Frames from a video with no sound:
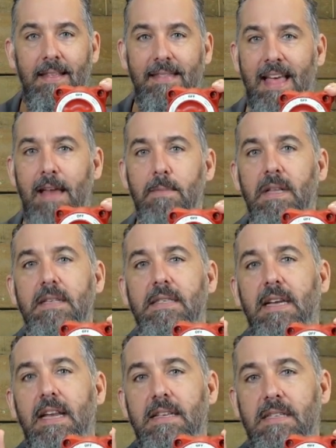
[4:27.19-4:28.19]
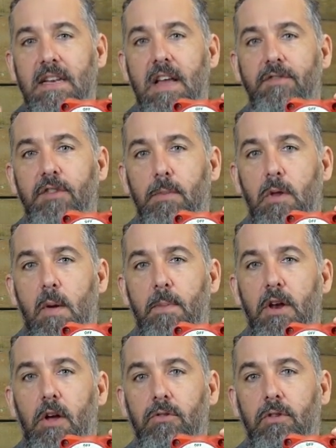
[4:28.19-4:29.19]
That millisecond is enough to blow up
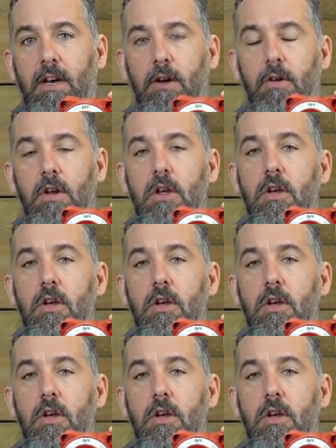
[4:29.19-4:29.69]
an alternator.